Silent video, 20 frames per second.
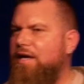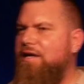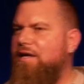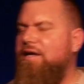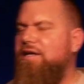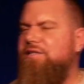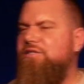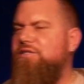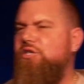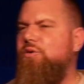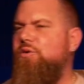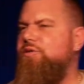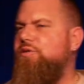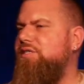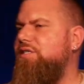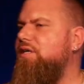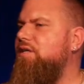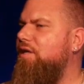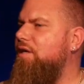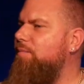It, it's so
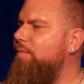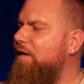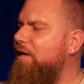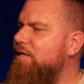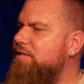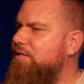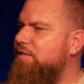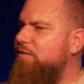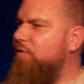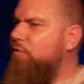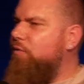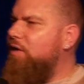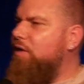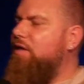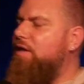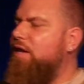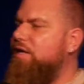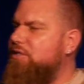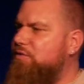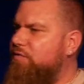silly because if you read
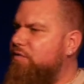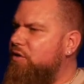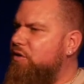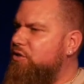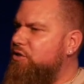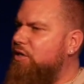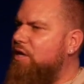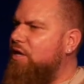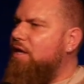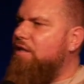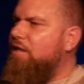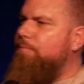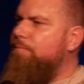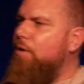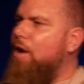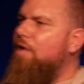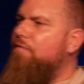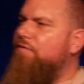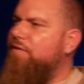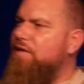the next verse, the
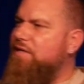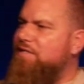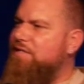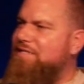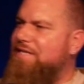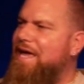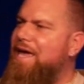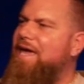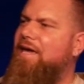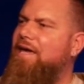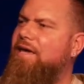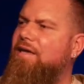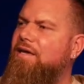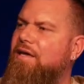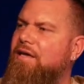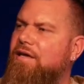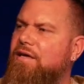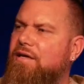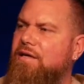prophet is saying,